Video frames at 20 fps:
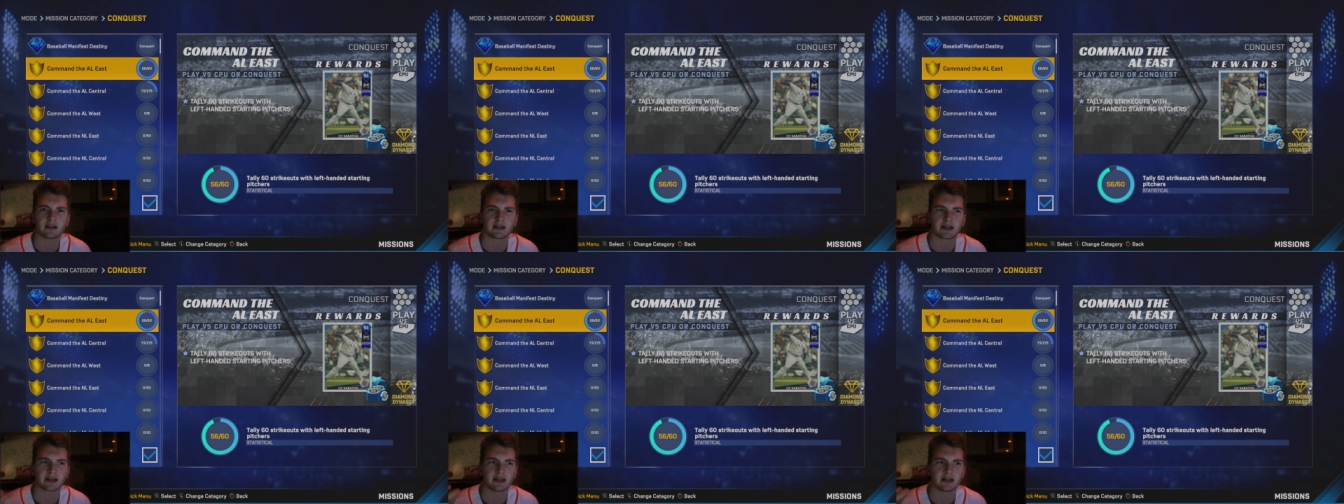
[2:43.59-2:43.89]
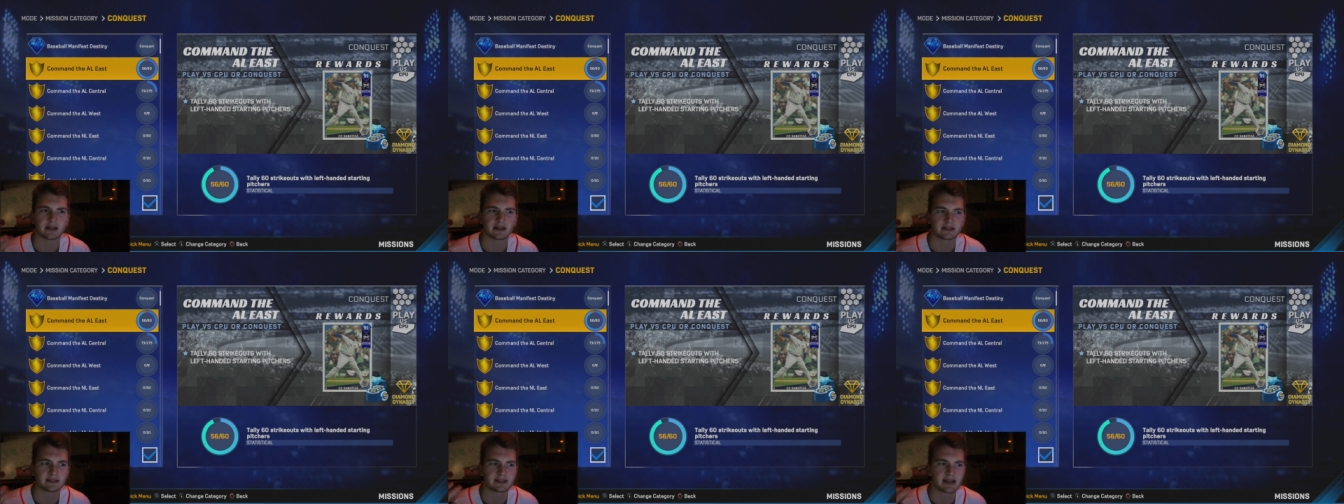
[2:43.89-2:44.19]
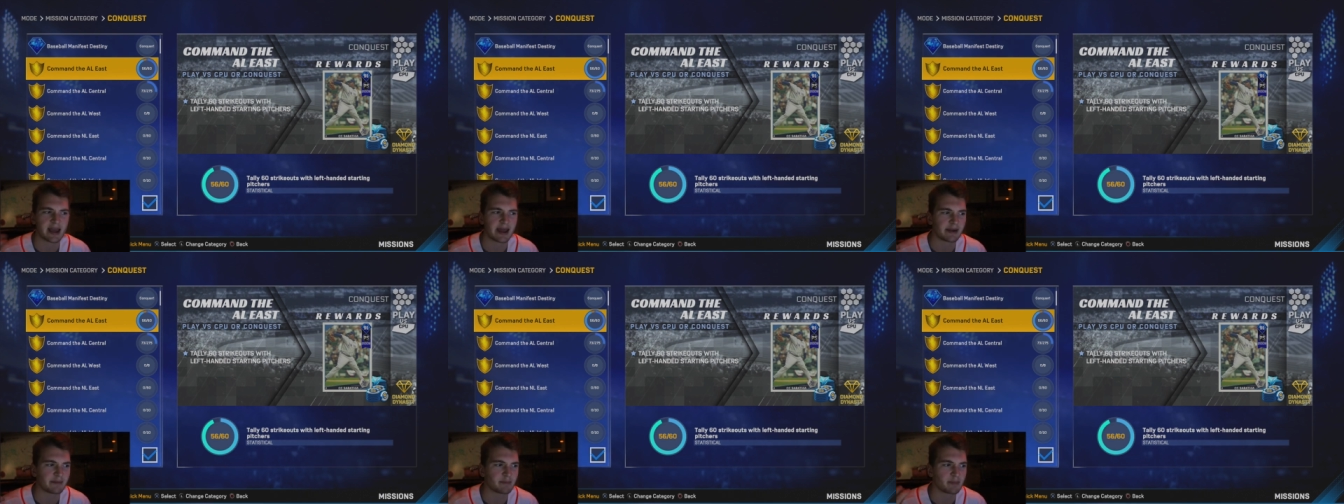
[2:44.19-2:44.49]
like a
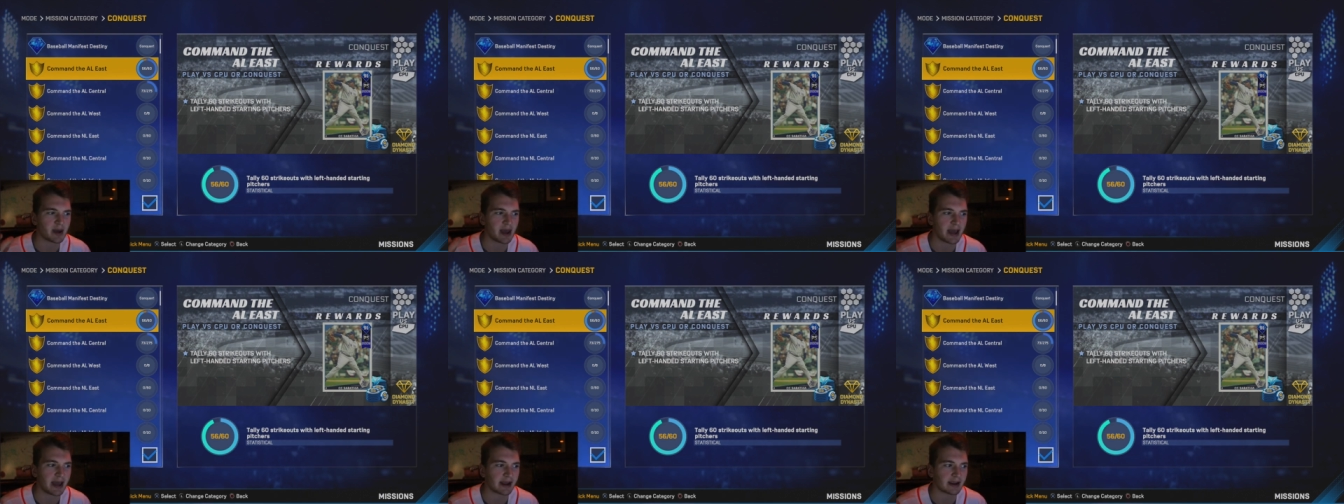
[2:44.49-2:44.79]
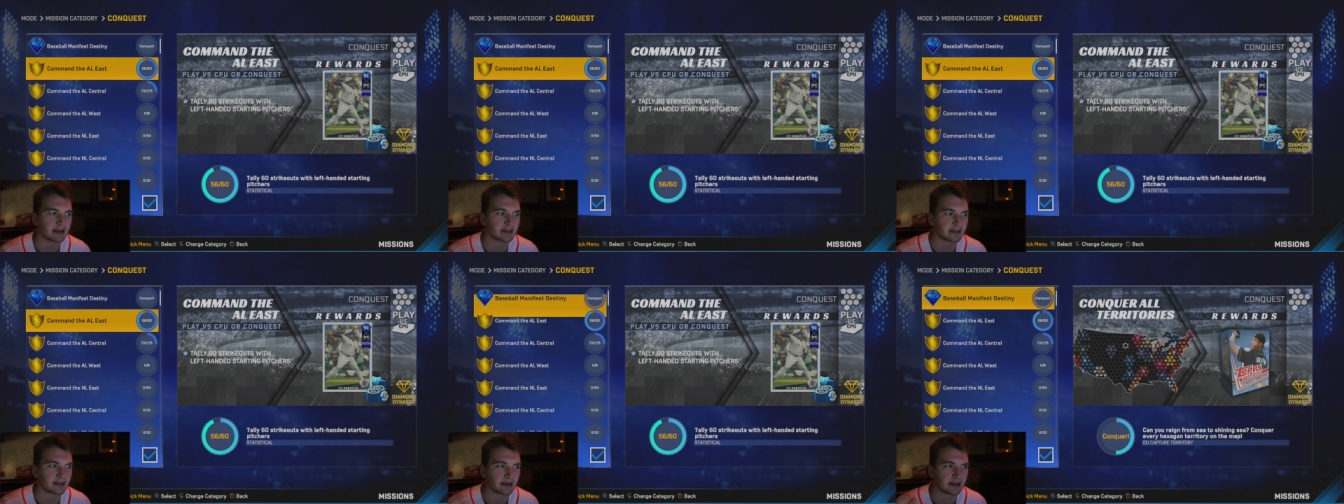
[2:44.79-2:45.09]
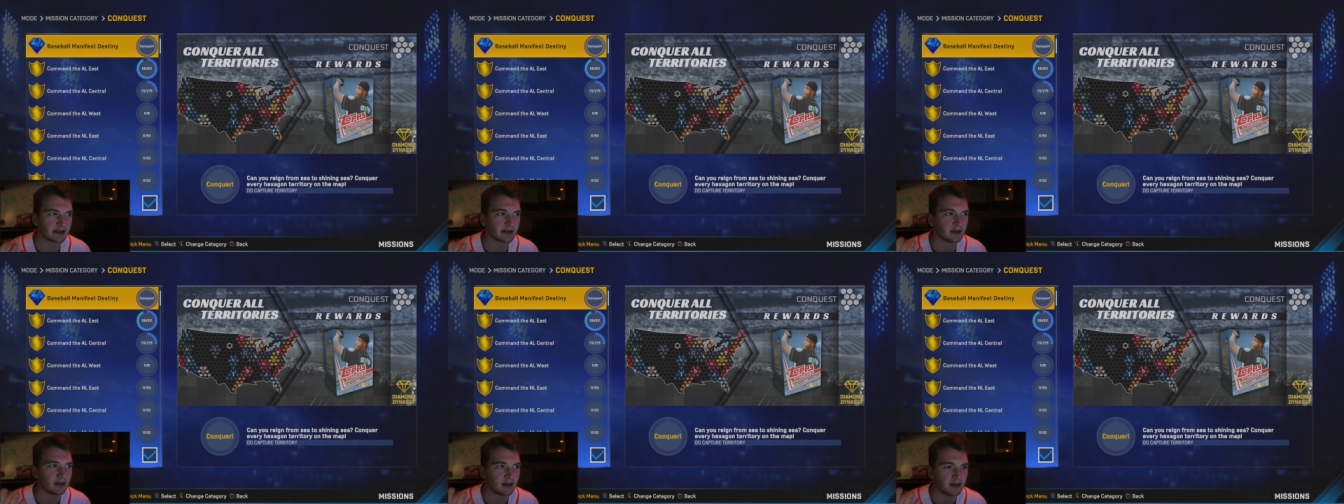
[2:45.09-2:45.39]
10 pack
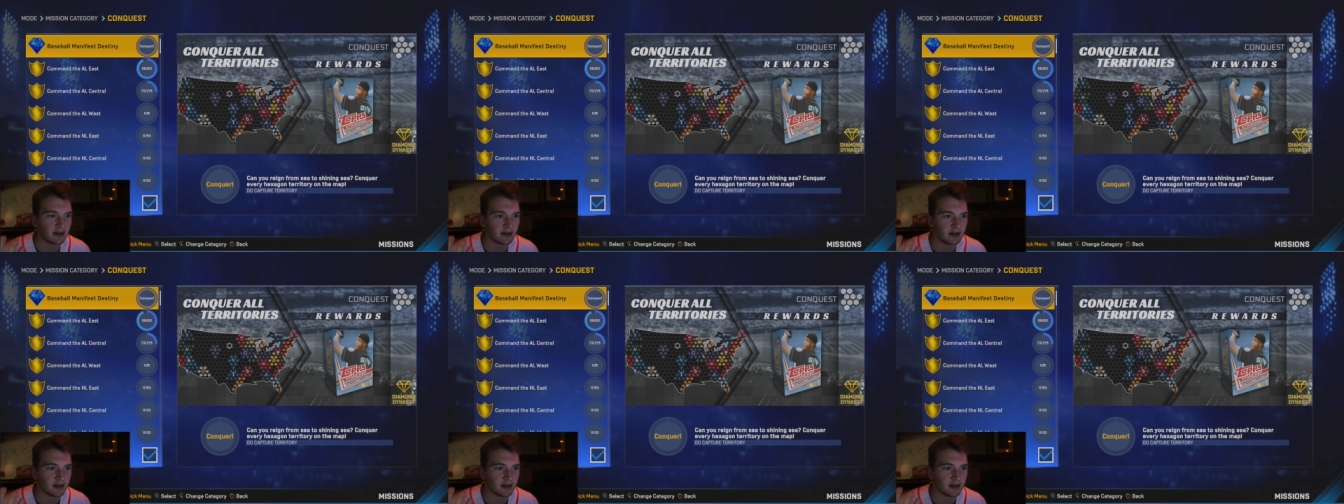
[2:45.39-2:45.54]
thing.